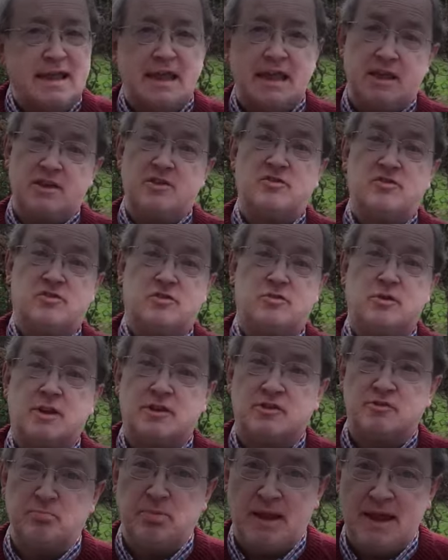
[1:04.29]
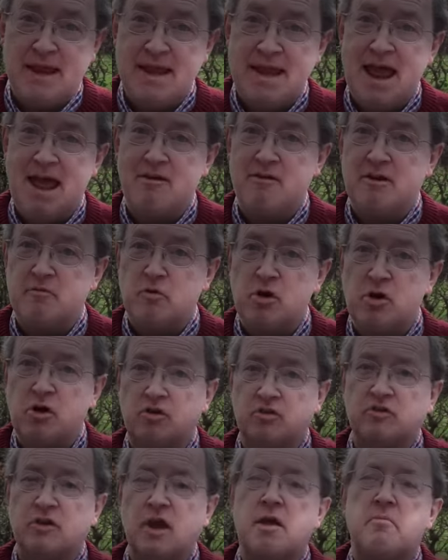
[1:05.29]
is to explain how it
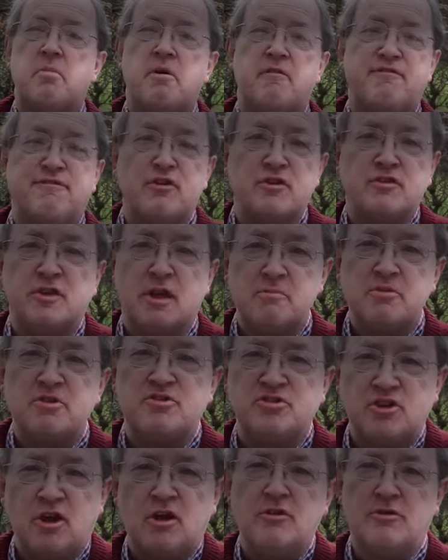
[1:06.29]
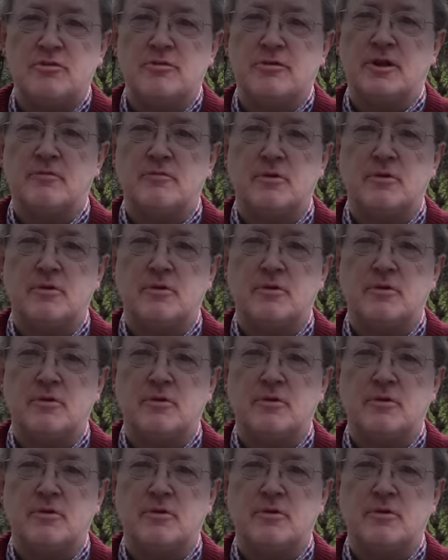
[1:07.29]
works, but first I must show you that it